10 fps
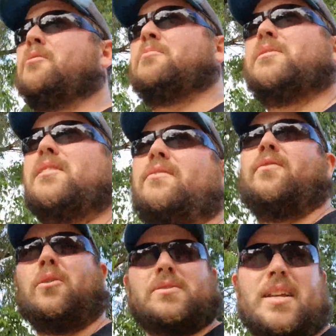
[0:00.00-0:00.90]
problem is they're
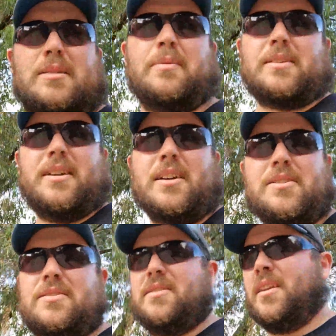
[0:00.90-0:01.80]
false
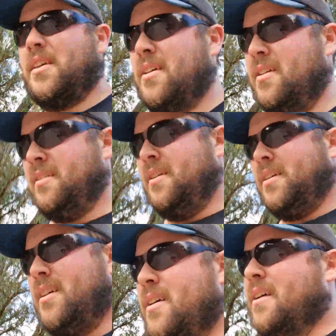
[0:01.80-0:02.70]
expectations
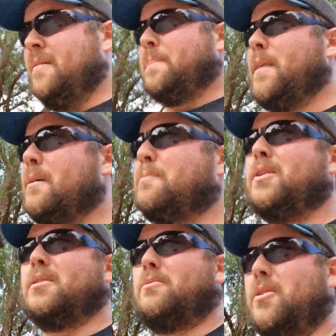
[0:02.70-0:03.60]
and they appear